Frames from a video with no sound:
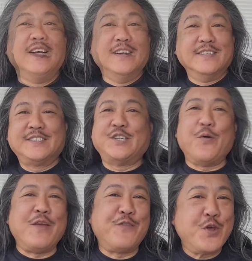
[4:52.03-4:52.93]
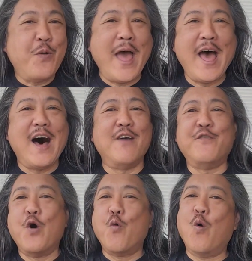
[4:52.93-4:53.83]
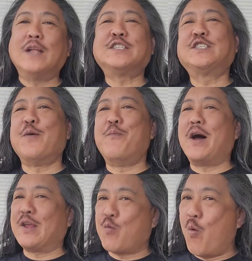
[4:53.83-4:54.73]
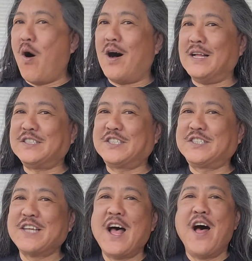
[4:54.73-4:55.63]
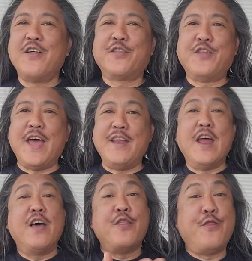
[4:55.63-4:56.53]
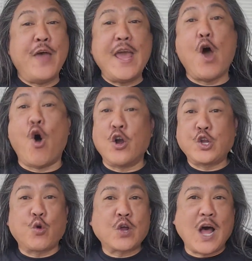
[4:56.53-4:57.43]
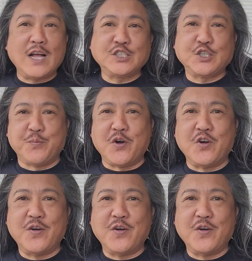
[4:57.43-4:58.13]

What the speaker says: So if you have what somebody wants, then they are your customer.